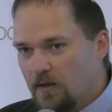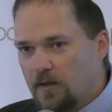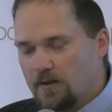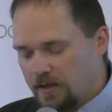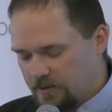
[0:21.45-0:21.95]

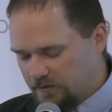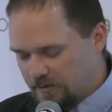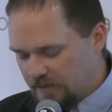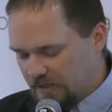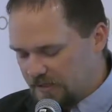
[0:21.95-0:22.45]
Thank you
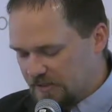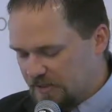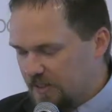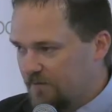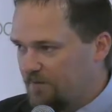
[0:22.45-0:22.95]
to the
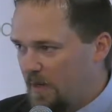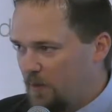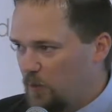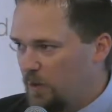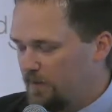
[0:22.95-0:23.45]
City of
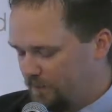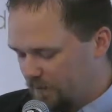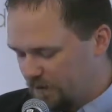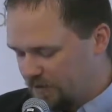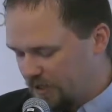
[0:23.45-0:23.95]
Maplewood
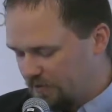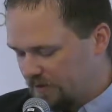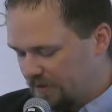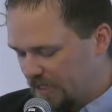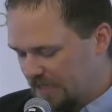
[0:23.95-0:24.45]
for their
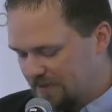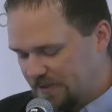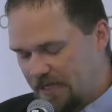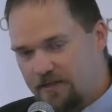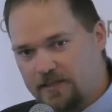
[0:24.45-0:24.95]
generous
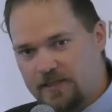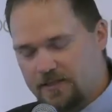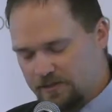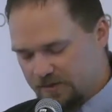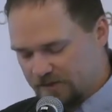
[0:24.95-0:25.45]
hospitality
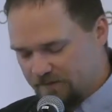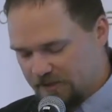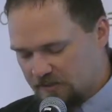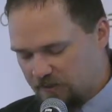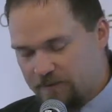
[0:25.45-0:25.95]
and use of
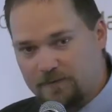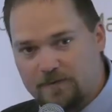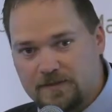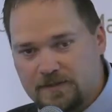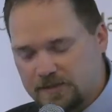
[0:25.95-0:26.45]
this wonderful
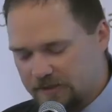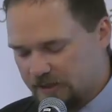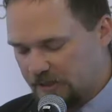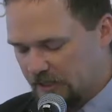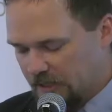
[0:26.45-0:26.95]

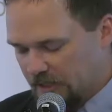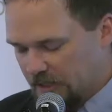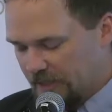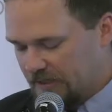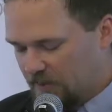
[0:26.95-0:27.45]
facility
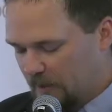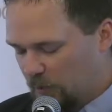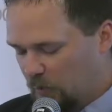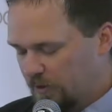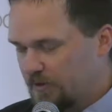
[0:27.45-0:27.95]
at the
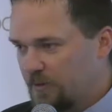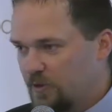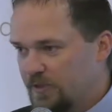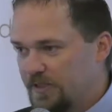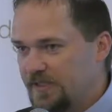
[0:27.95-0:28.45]
Maplewood
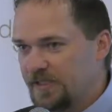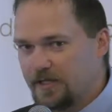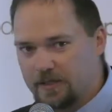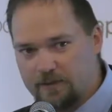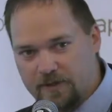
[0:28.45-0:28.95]
Community
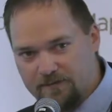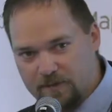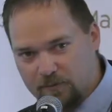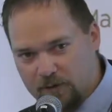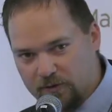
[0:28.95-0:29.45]
Center. Can we give
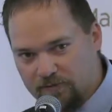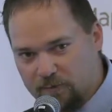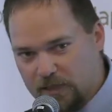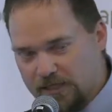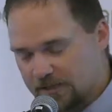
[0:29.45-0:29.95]
them a round of
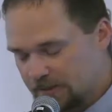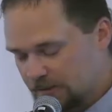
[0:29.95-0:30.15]
applause?